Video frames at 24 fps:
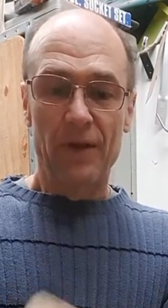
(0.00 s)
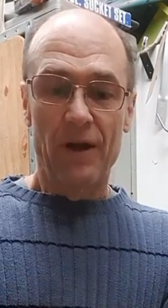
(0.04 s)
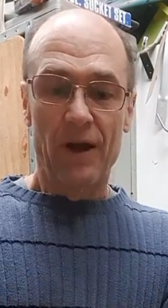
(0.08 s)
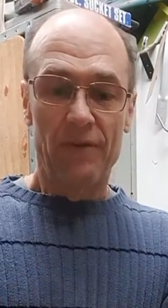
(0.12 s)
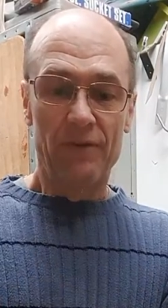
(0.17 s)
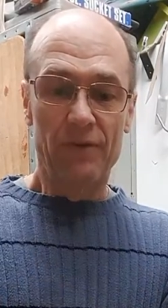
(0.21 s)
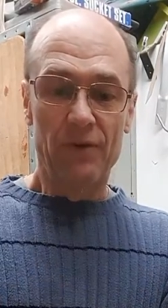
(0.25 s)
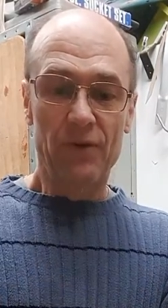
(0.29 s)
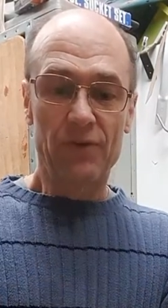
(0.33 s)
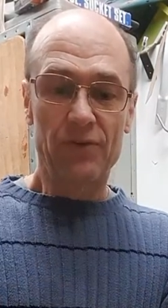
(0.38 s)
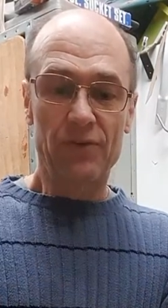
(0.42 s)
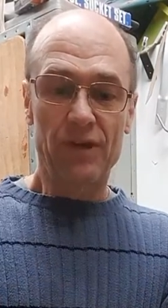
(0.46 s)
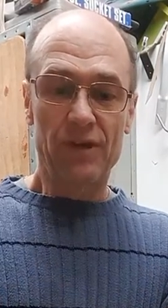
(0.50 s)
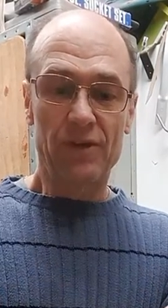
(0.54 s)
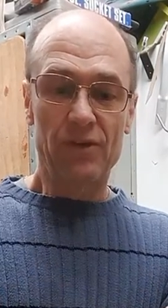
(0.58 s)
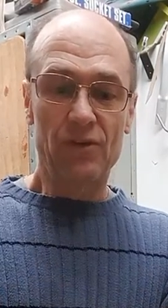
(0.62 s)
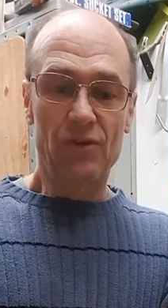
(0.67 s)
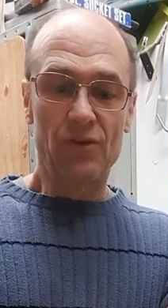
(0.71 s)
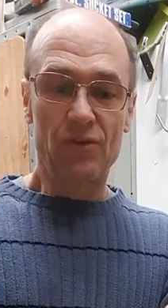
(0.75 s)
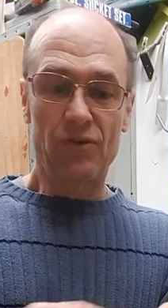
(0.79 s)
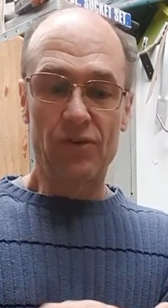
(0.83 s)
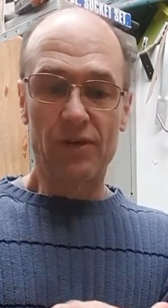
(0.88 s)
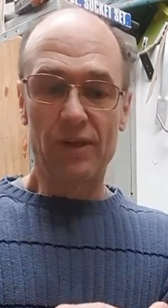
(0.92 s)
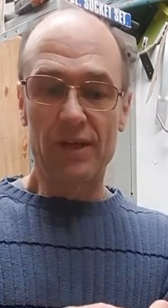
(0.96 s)
I've also
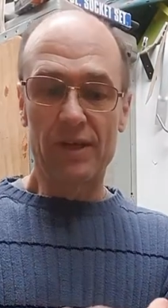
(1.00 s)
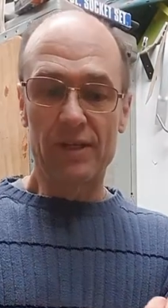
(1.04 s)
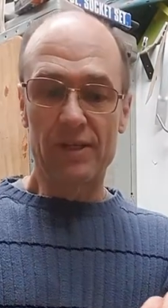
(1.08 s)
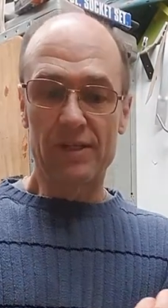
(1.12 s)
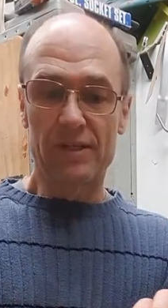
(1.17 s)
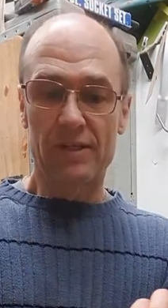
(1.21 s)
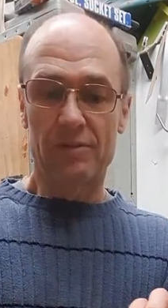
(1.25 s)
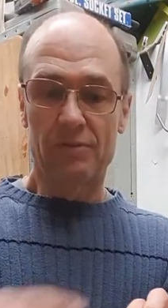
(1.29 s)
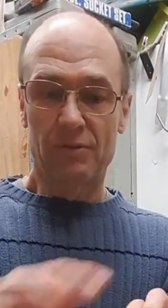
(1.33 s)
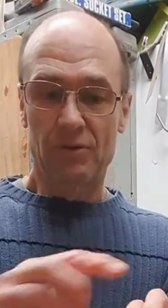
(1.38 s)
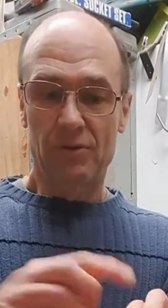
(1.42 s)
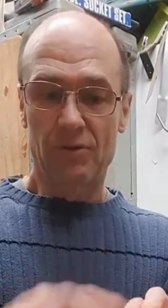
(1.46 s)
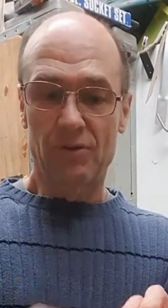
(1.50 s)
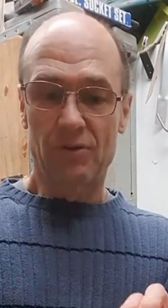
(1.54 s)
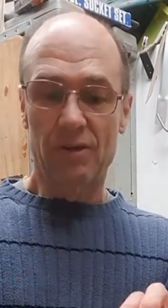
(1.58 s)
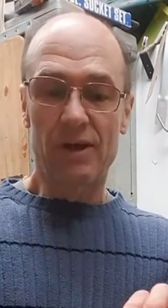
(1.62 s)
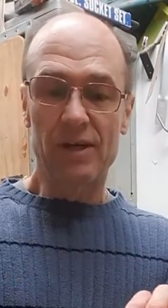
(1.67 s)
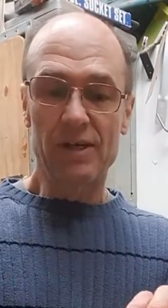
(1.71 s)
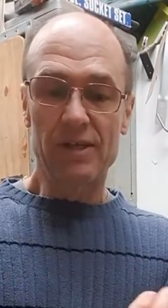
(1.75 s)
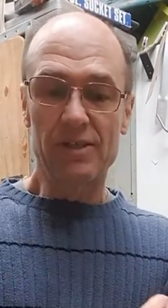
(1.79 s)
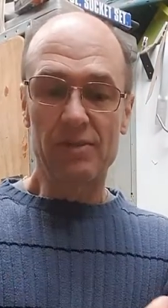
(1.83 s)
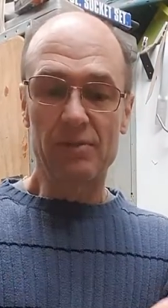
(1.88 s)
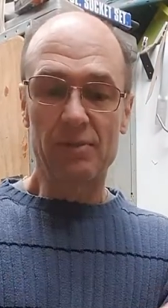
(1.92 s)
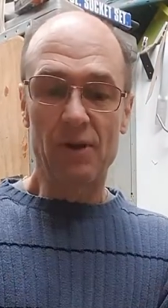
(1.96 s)
used these,
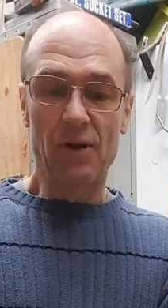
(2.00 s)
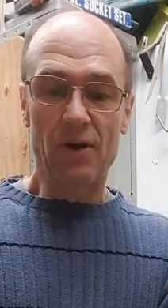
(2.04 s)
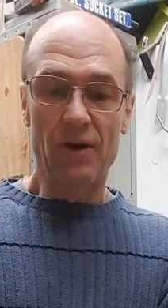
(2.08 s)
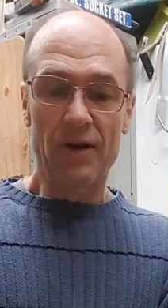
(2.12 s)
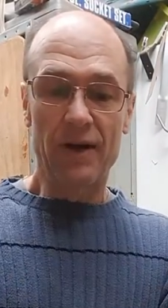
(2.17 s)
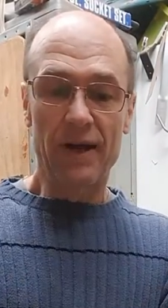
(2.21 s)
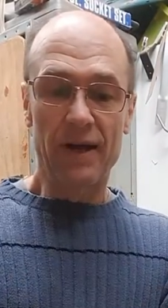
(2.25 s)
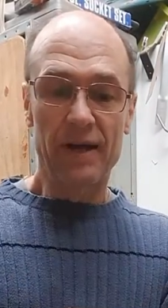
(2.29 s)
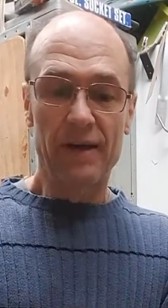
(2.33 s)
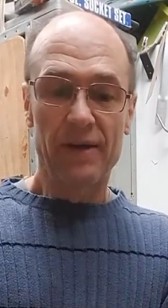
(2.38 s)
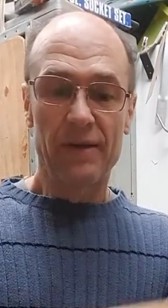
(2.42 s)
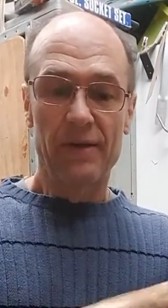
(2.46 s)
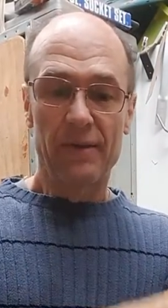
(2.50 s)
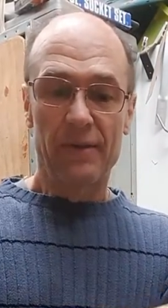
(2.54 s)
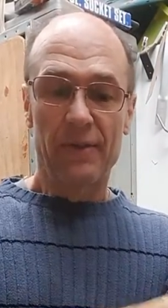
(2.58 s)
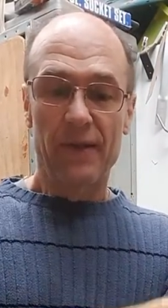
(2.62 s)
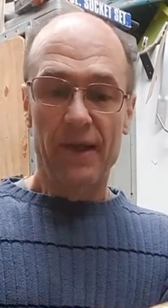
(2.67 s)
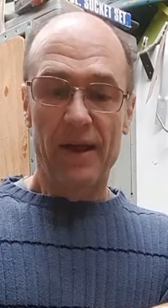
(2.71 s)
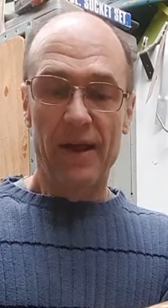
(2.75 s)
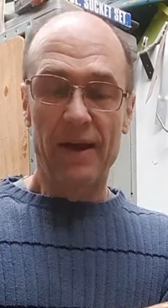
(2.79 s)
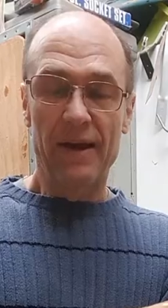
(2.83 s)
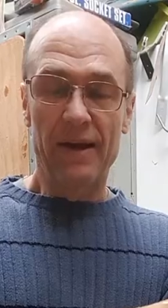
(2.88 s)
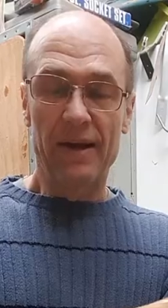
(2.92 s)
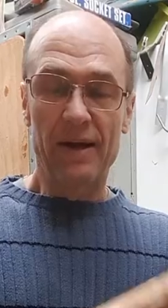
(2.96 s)
sliced them longer,
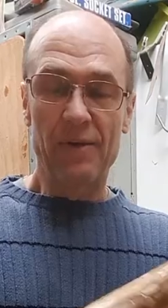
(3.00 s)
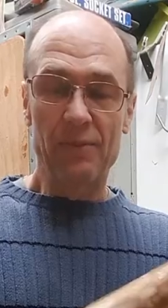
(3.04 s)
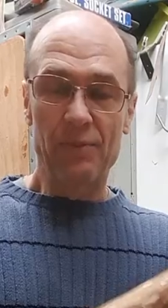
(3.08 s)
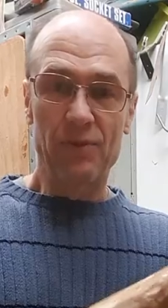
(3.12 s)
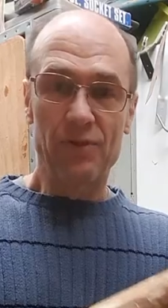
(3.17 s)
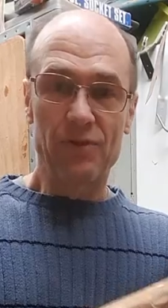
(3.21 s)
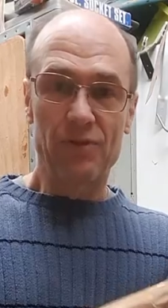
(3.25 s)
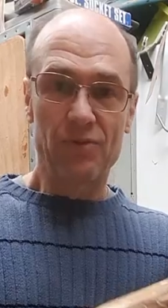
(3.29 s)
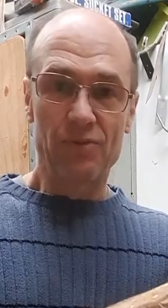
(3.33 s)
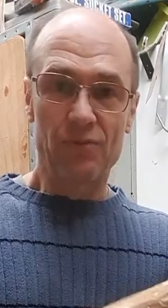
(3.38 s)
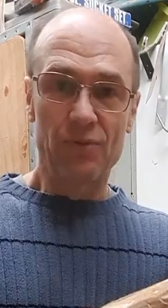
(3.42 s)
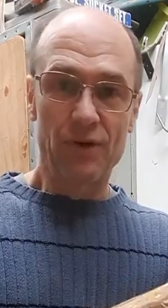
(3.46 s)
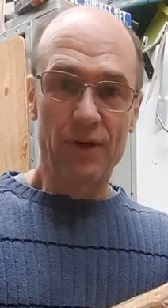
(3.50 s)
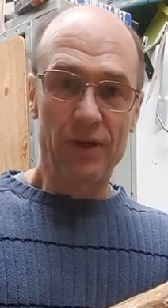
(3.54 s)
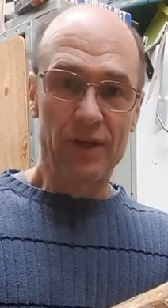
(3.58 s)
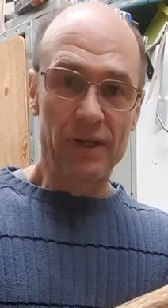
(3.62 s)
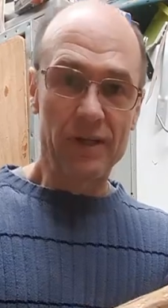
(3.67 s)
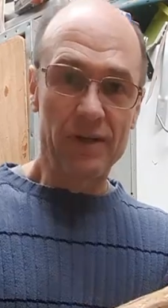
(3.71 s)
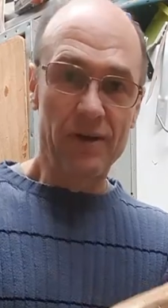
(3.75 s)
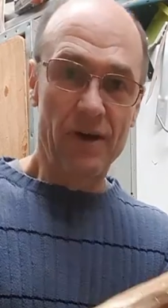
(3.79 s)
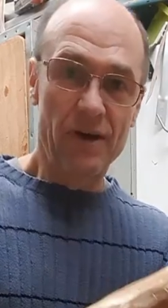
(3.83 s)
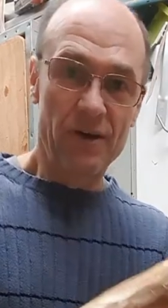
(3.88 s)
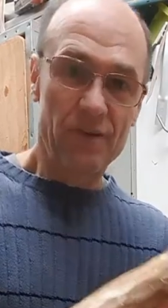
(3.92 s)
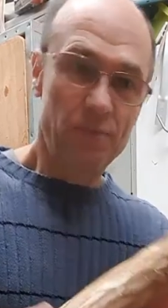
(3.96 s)
ended up with some
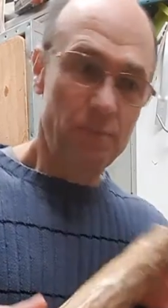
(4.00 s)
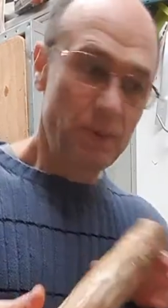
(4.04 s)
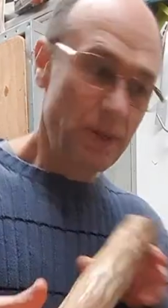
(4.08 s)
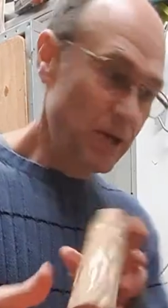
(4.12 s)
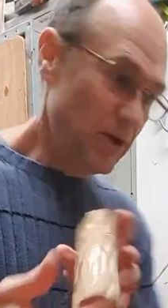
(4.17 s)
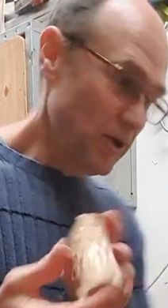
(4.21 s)
really nice big